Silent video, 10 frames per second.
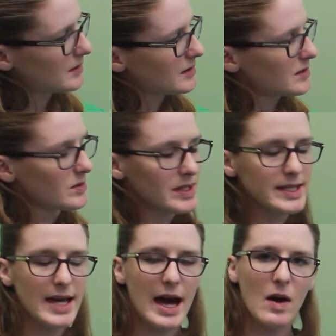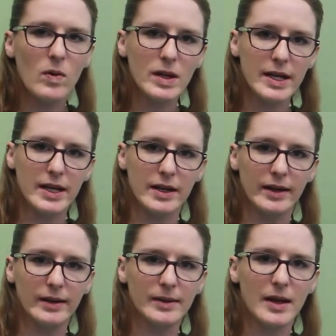So this owl
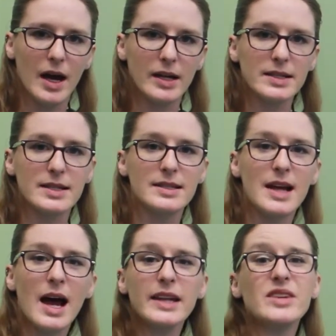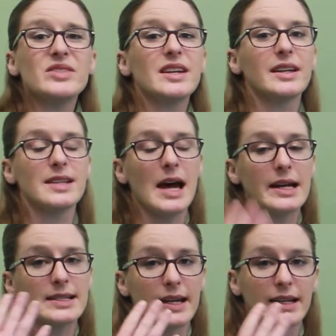here hunts not using its
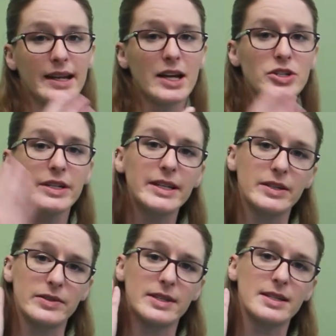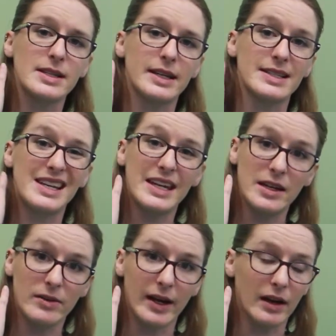eyesight, it actually uses its
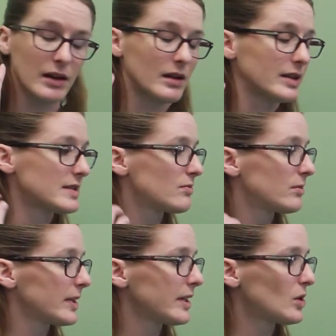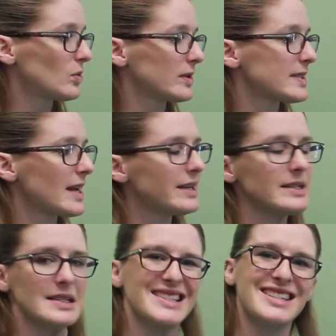hearing. It's really cool.
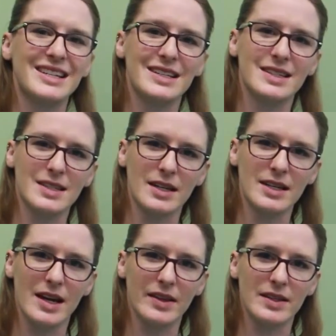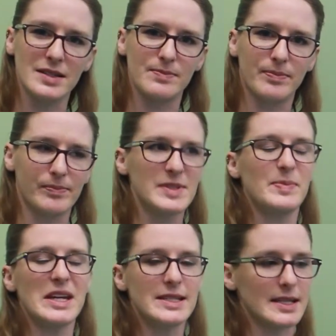Scientists did a study on this
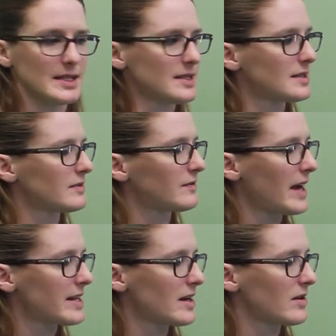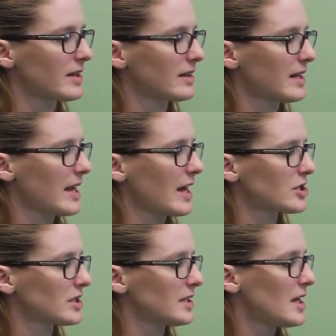species to find out that they
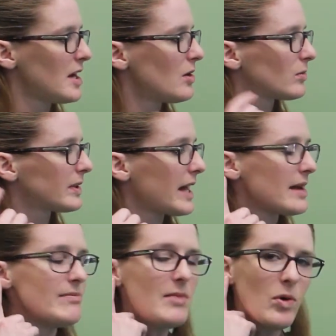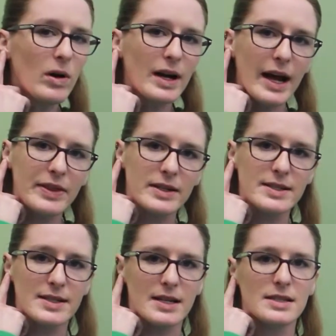actually rely more on their
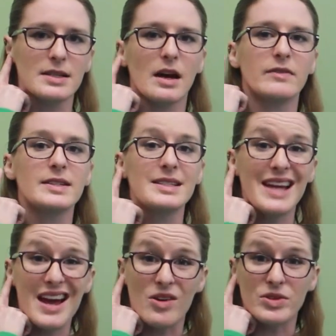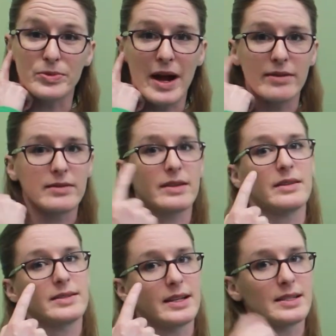sense of sound rather than
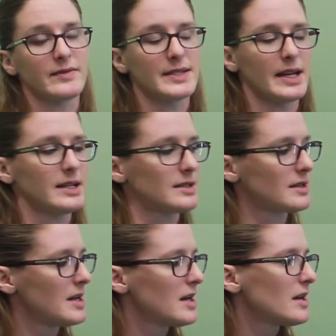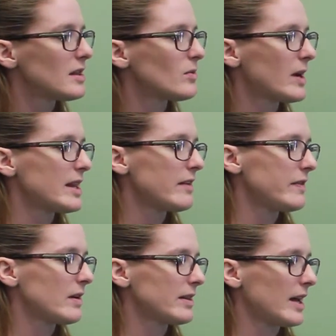their sense of sight. The way they
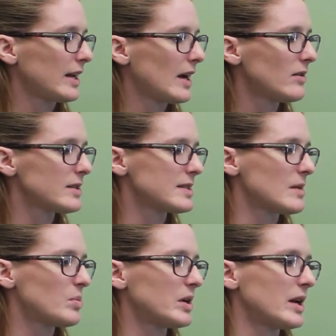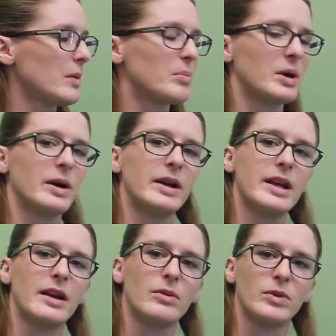figured that out is they put a bird
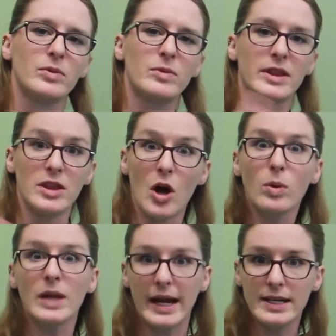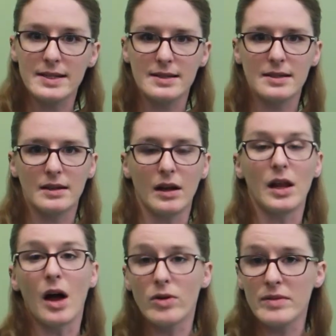in a room with no lights
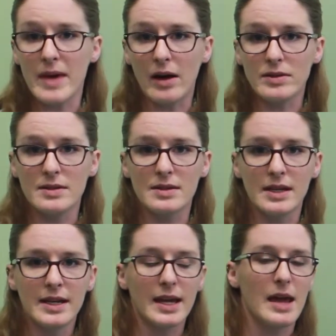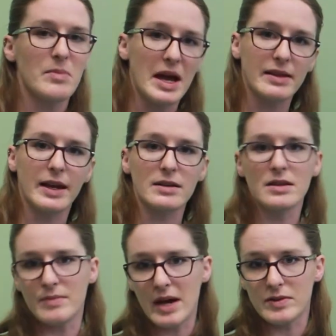along with a mouse, came back later
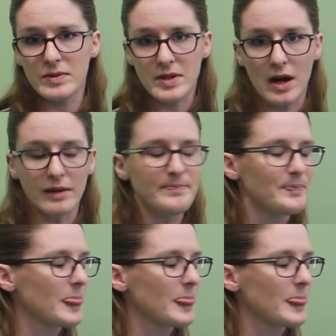and the mouse was gone.